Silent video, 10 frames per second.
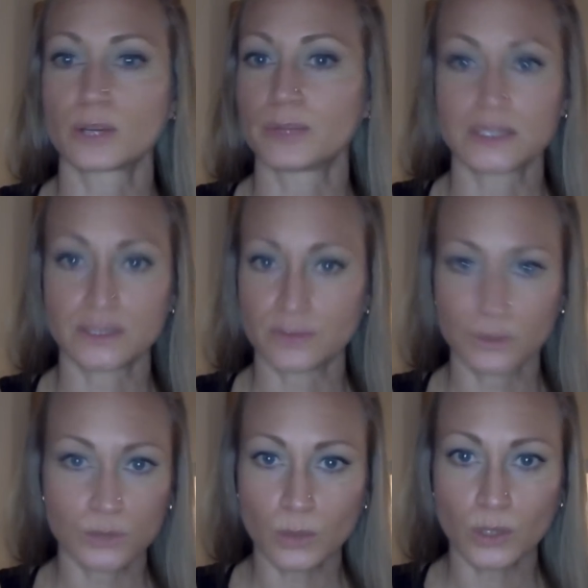Because if
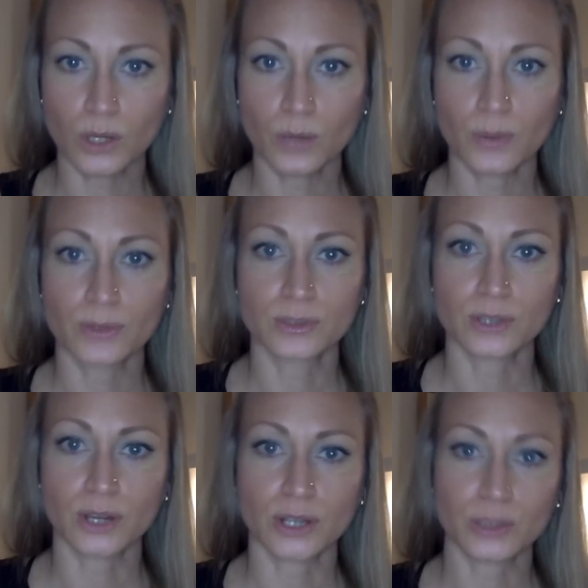you don't know what those
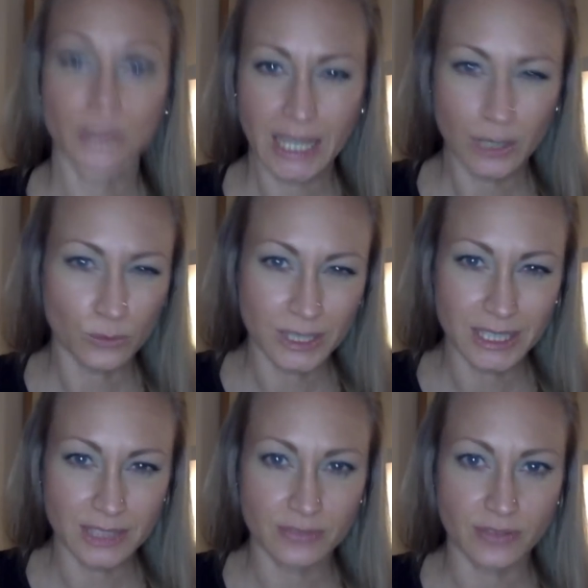are and you can't
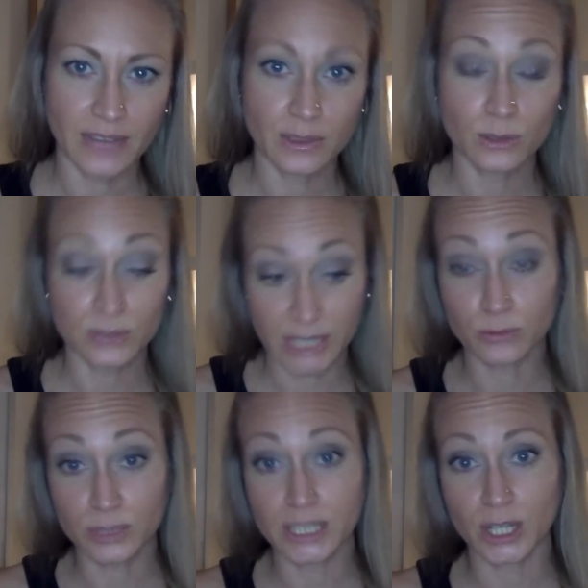really define those, like
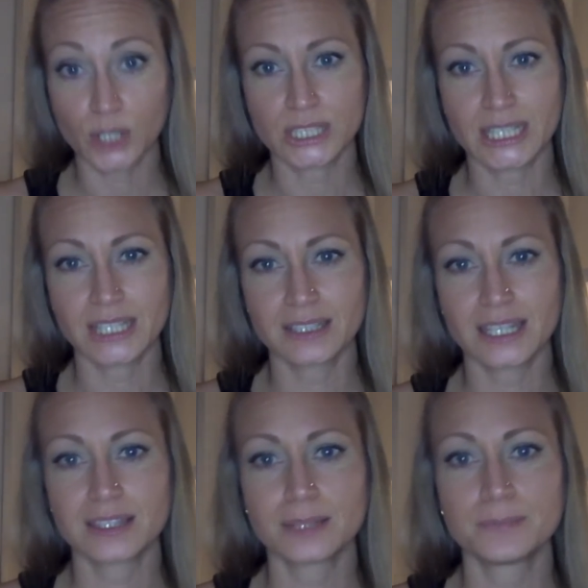really
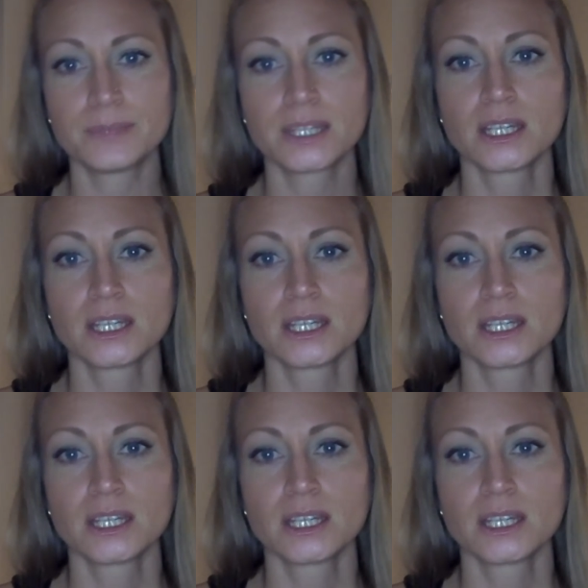articulate them